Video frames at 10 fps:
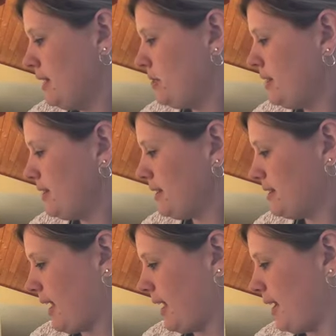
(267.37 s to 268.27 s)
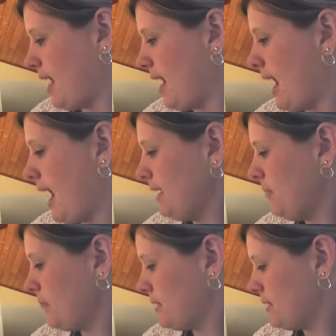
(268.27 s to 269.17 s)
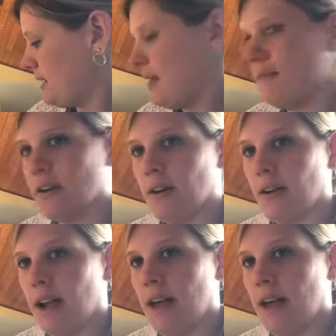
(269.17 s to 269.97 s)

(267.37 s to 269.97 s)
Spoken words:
Jesus said, I am the Savior